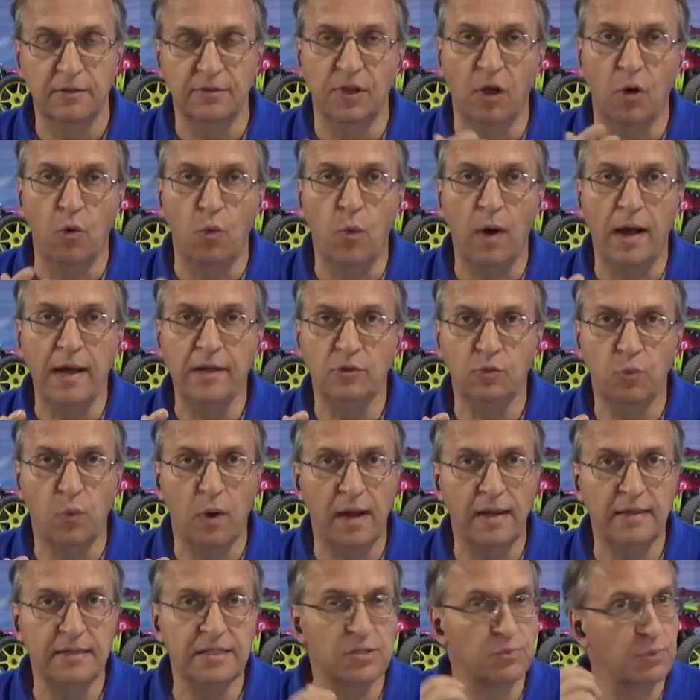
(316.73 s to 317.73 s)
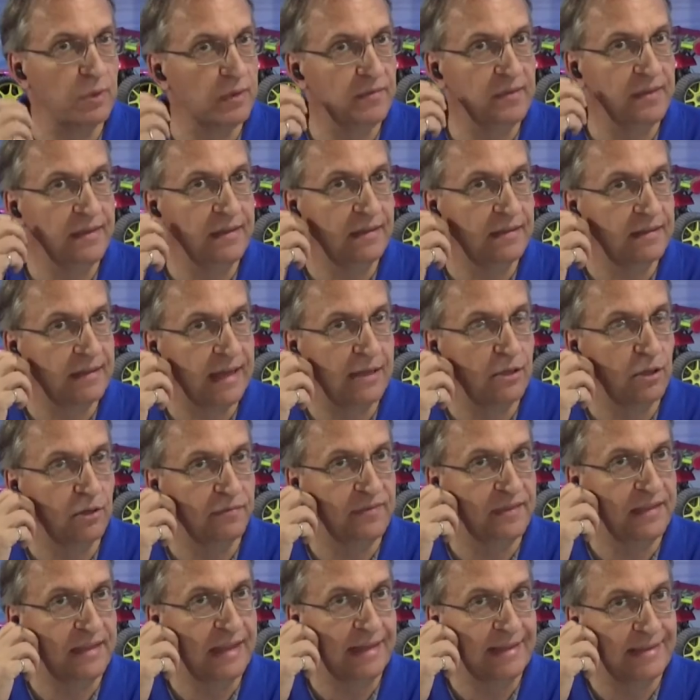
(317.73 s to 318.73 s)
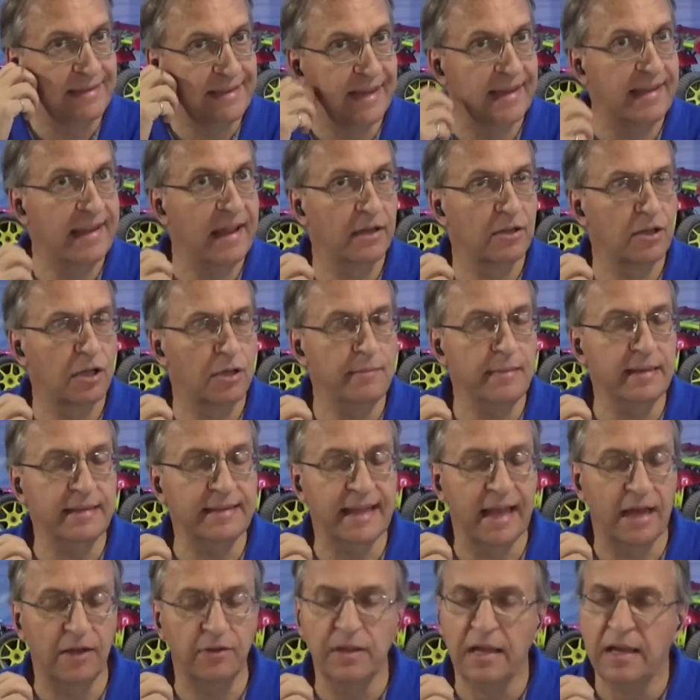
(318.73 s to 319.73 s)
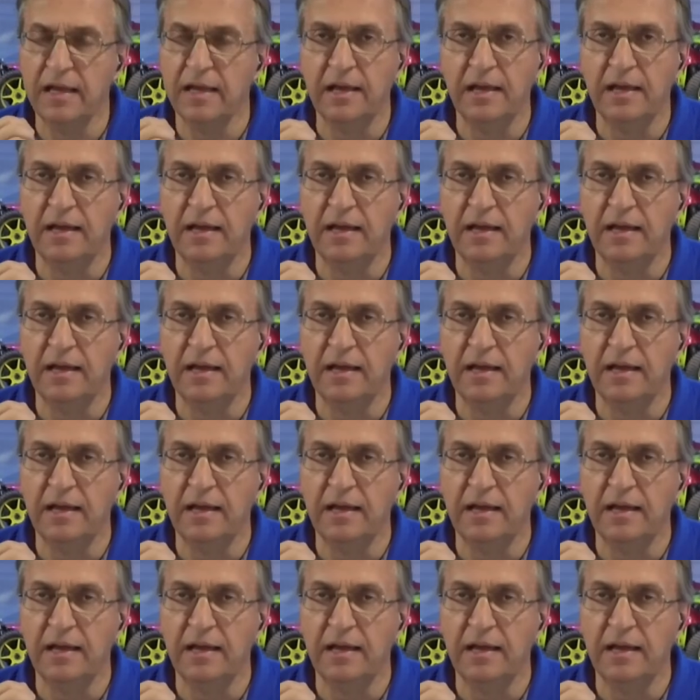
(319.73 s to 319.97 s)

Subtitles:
the white ones with the kind of the antenna coming down.